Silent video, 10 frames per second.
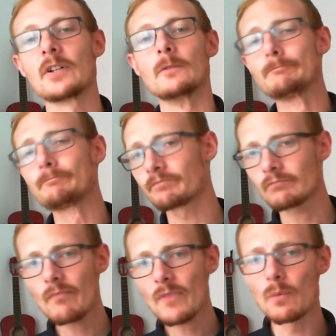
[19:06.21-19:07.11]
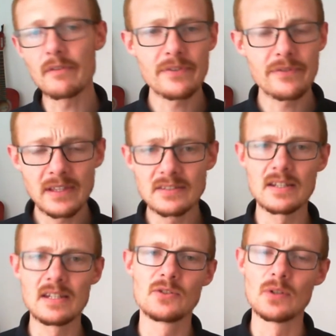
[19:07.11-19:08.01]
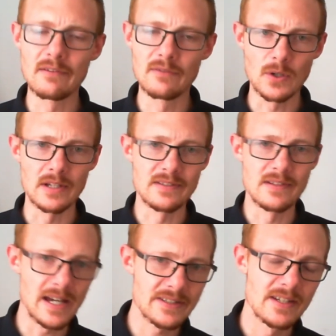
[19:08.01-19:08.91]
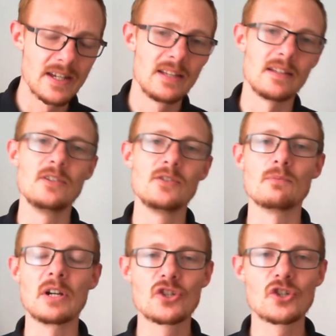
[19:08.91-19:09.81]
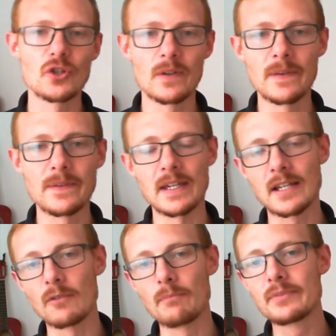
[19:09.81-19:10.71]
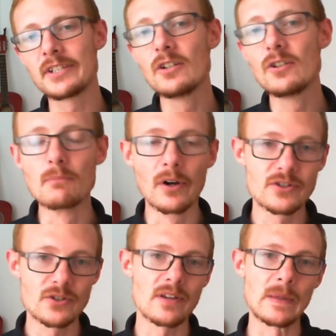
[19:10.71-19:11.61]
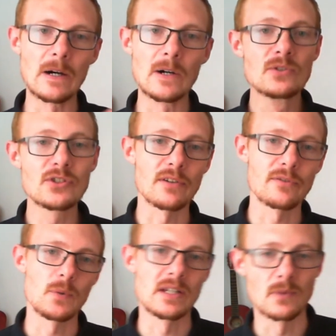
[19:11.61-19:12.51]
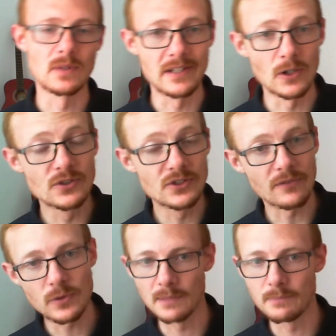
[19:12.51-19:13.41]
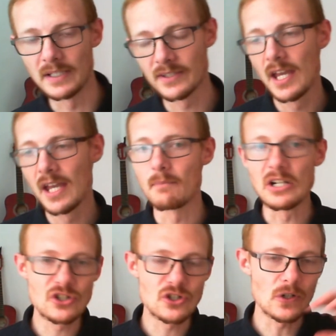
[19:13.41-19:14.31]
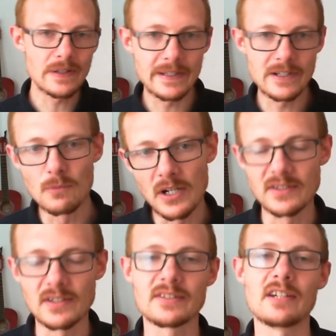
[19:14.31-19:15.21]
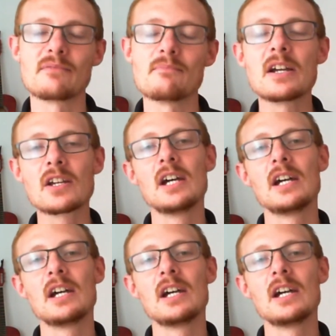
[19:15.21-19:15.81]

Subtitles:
So one of the things they need to have a look at is that they need to make sure that they continue monitoring their own software as well, their own software updates, make sure their domains are safe,